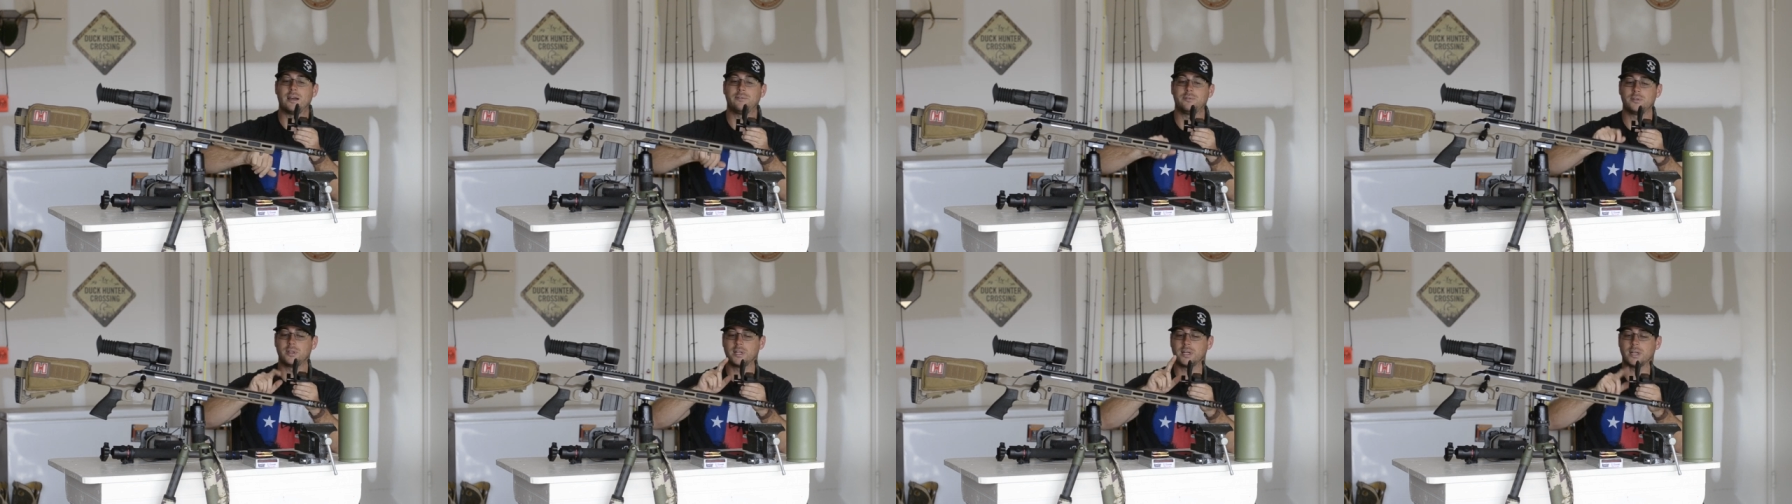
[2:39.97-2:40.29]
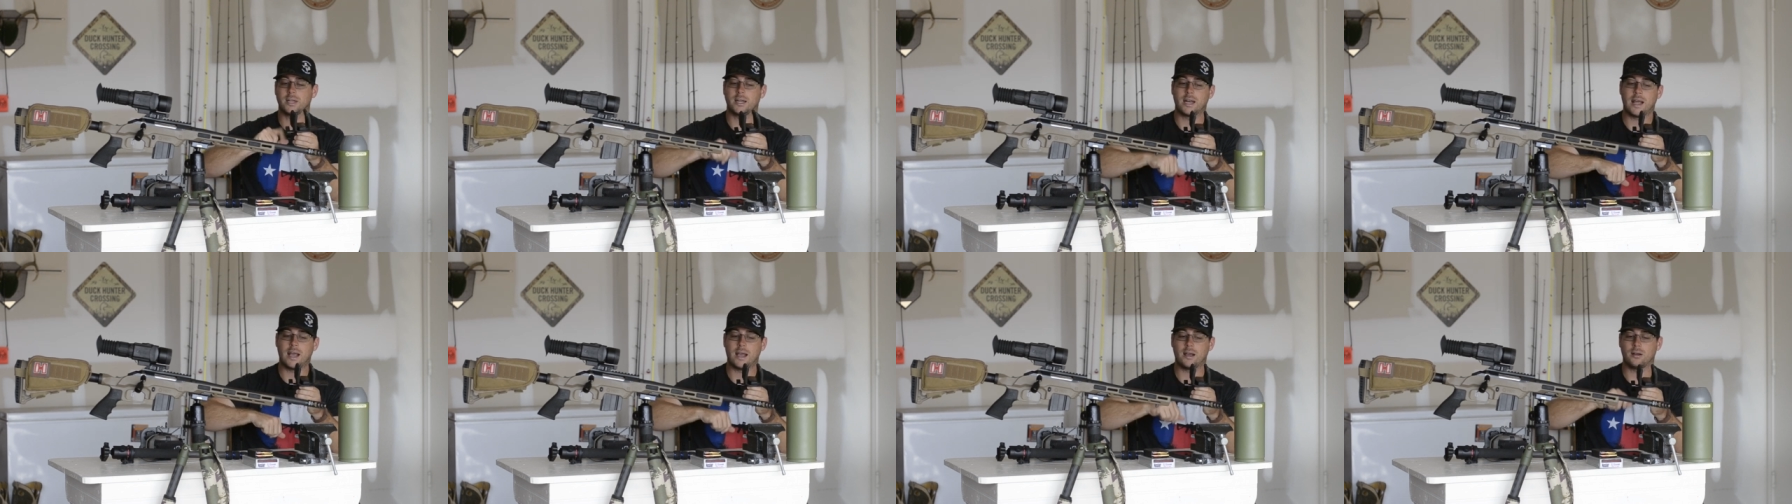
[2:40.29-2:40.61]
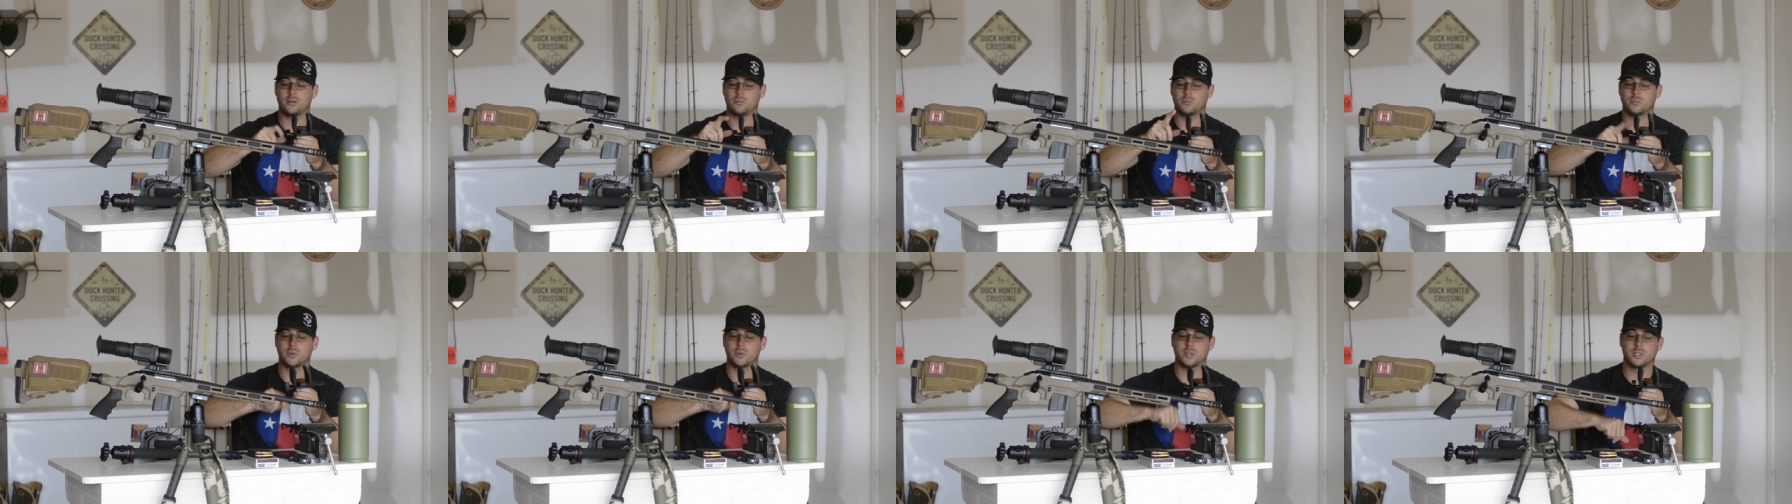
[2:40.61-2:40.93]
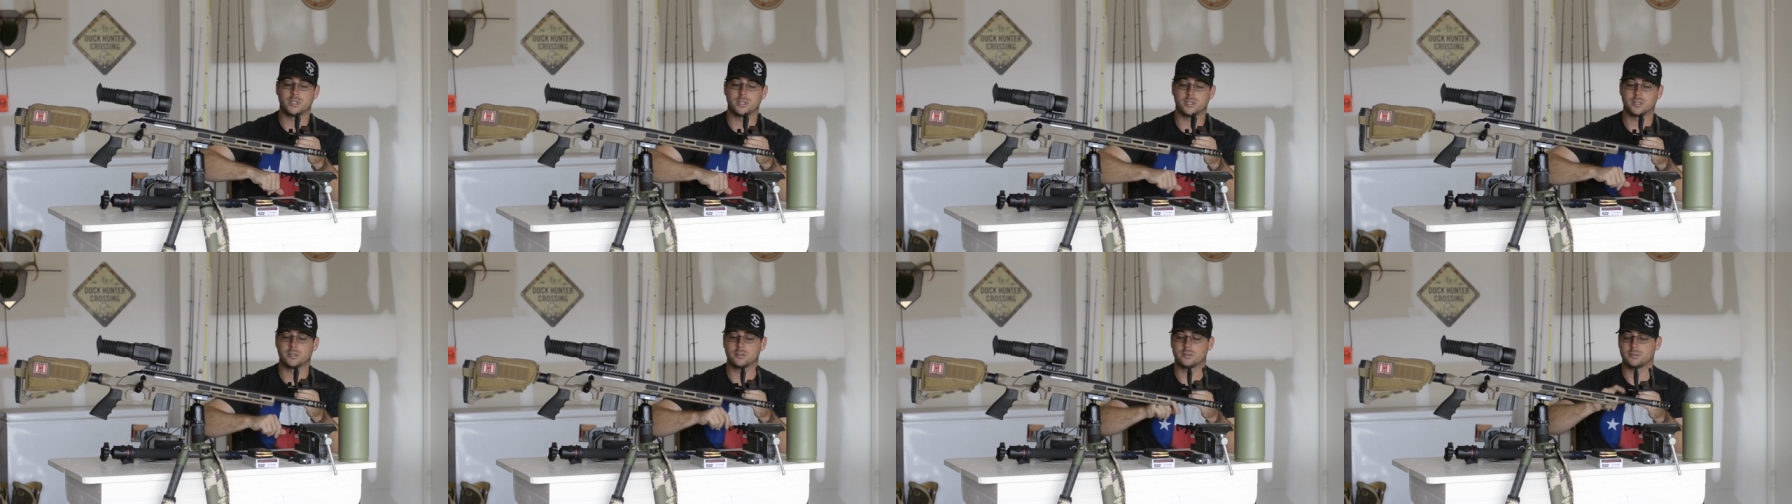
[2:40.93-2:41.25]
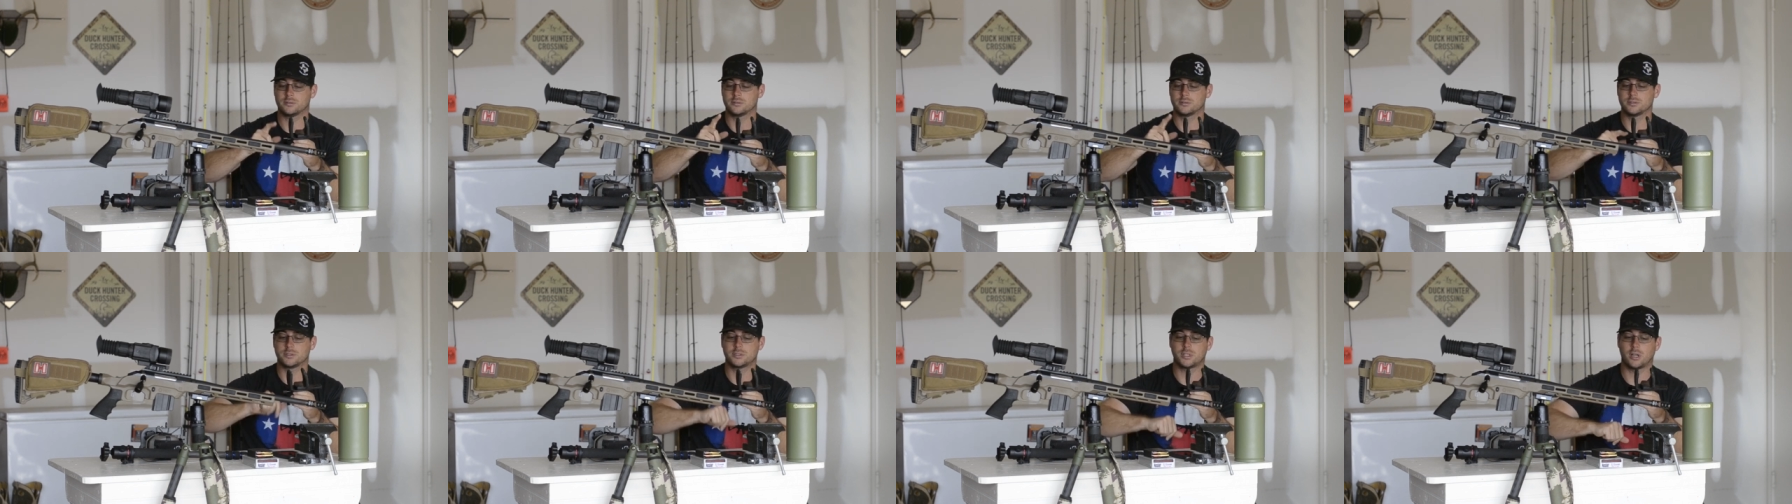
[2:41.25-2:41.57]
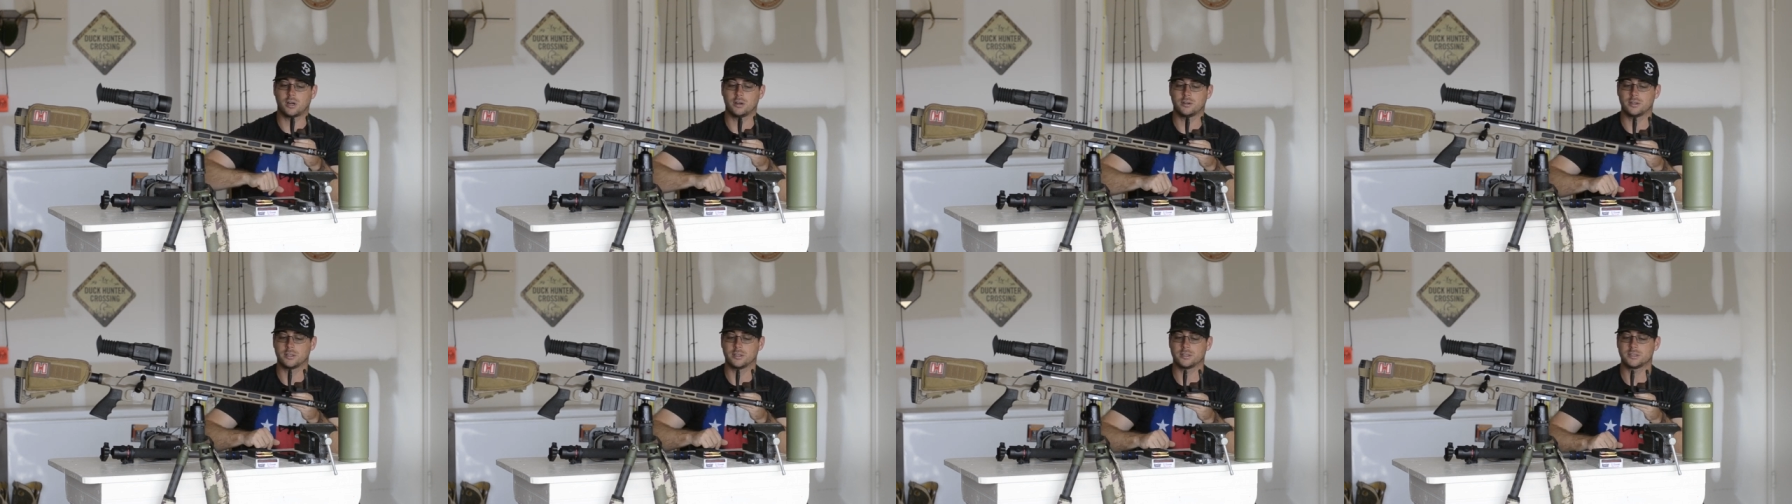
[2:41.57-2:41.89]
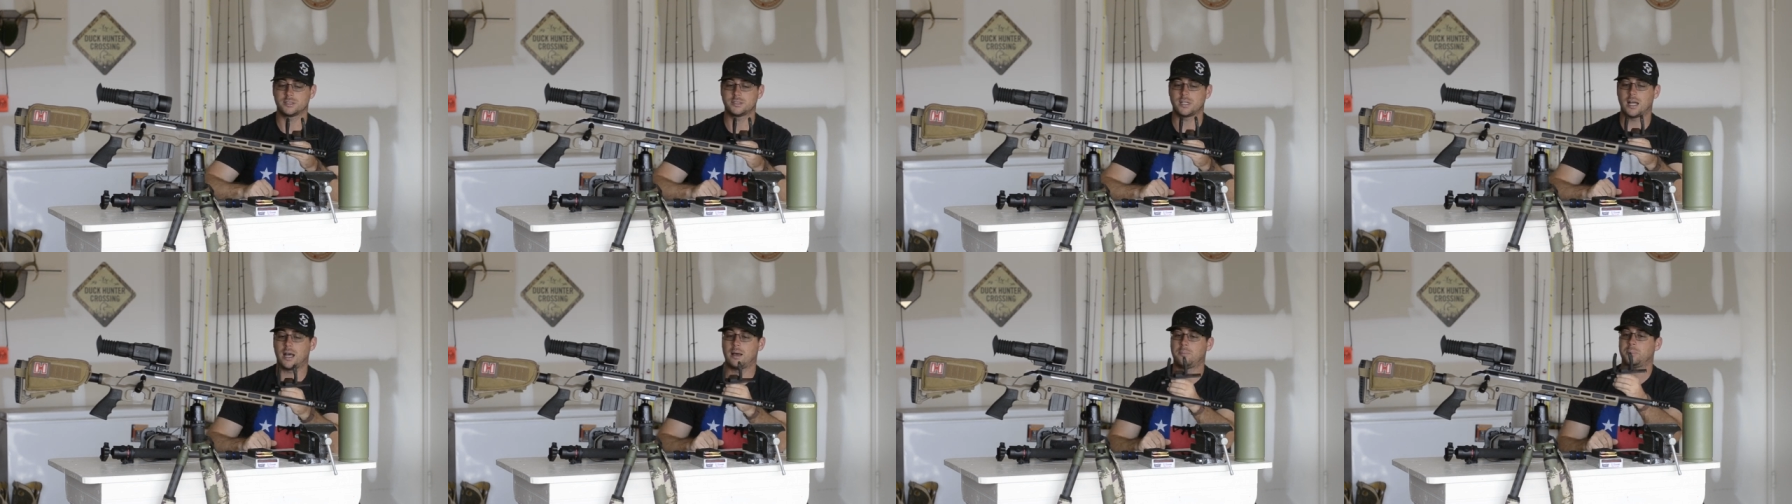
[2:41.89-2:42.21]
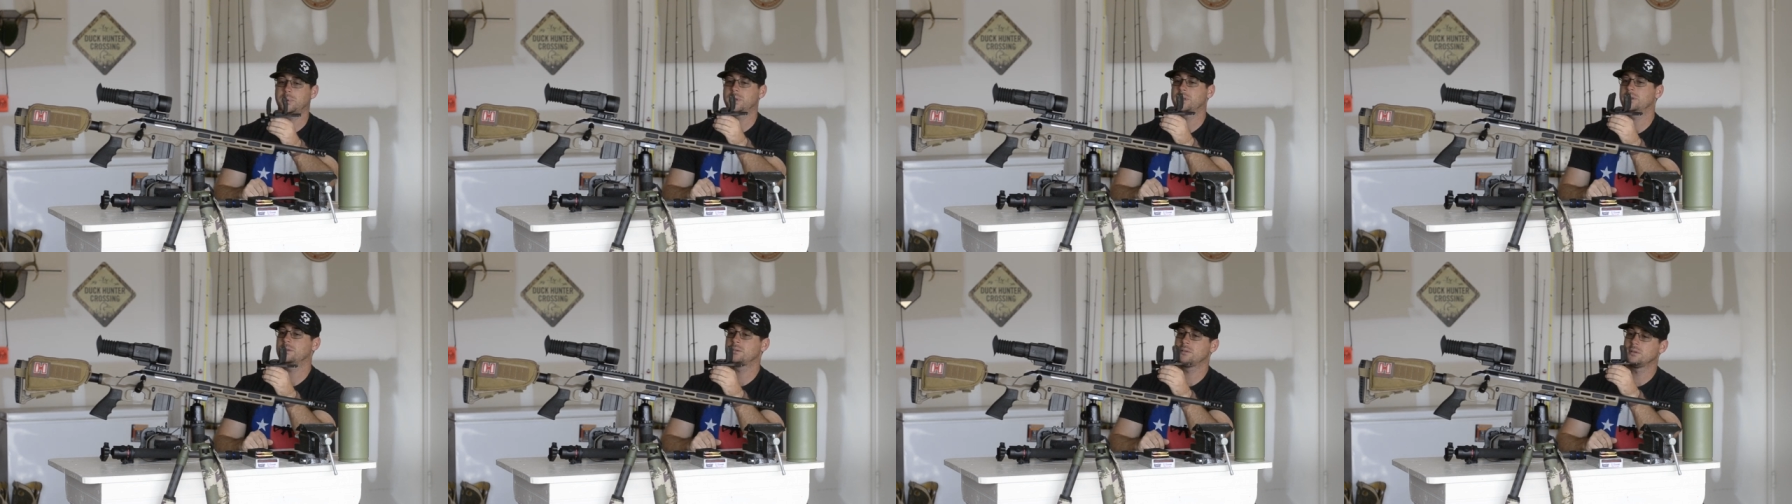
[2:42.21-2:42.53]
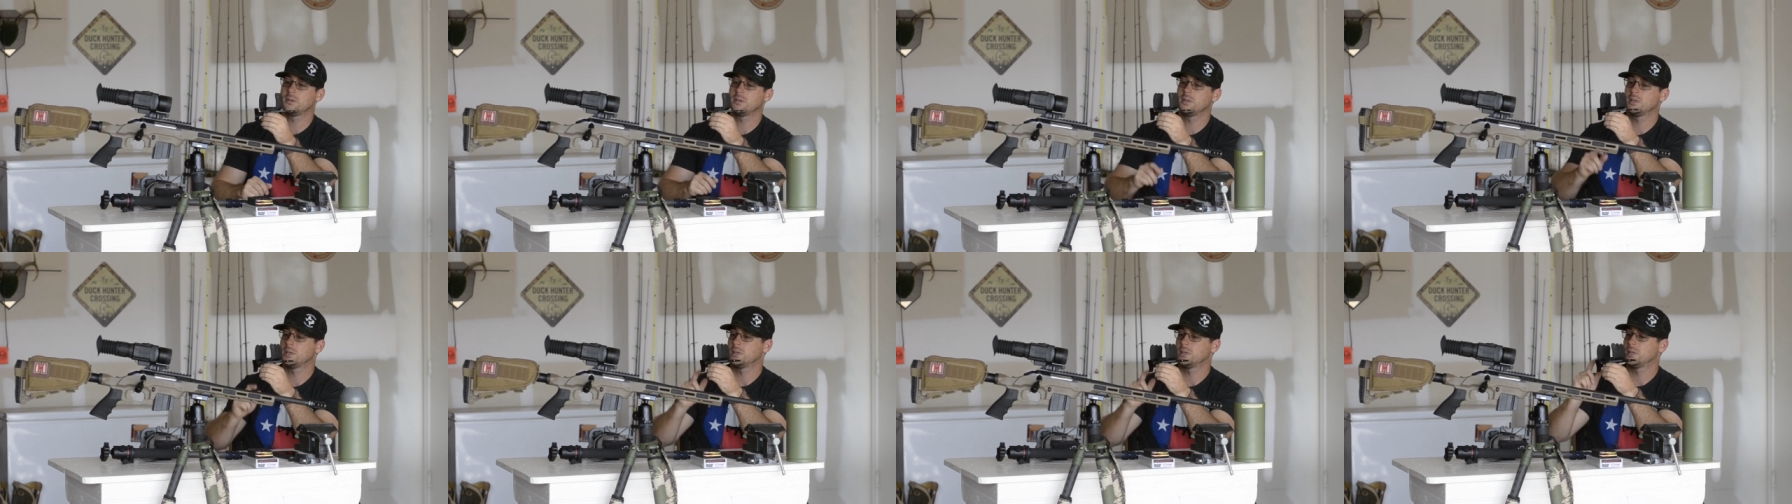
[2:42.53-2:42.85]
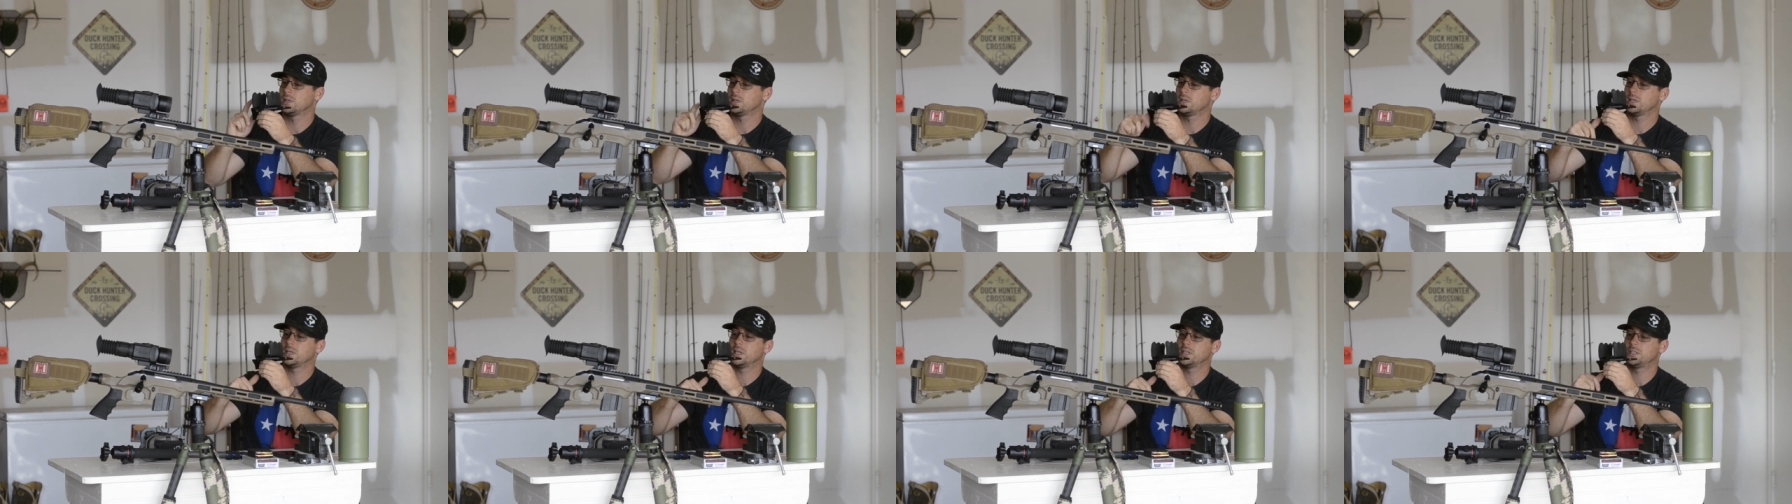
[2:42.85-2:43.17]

You put your rifle in and out when you're starting and stopping.